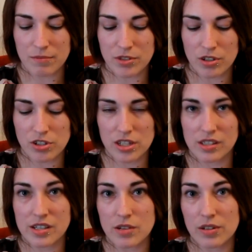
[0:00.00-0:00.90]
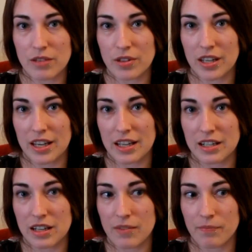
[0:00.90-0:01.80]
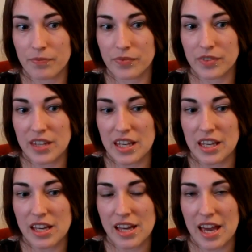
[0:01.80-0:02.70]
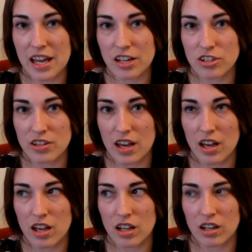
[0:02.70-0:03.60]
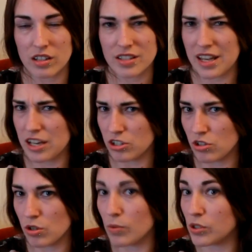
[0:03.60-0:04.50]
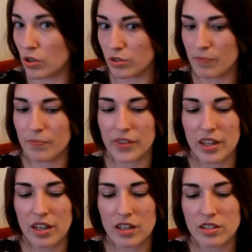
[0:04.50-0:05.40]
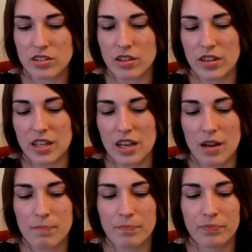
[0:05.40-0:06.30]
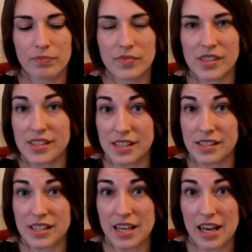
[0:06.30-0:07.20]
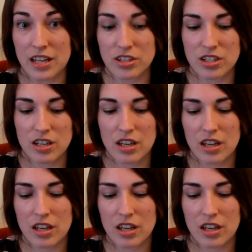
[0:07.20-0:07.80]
So she's still living in the cage that her last cage tour was on. So the CNC cage.